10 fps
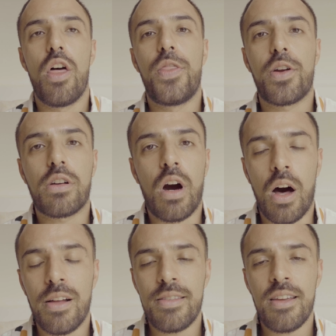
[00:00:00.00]
Their
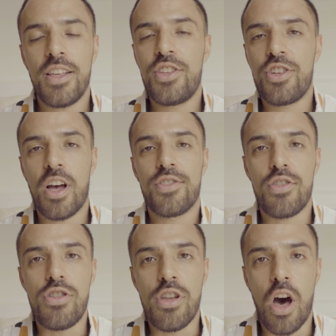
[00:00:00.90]
content is just
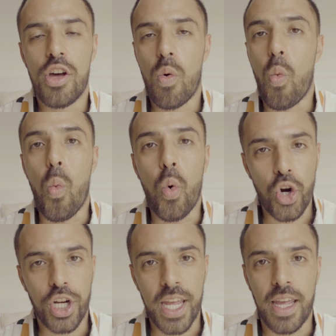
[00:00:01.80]
not
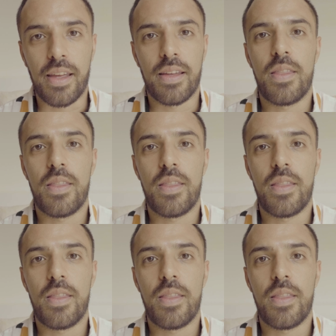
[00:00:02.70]
working.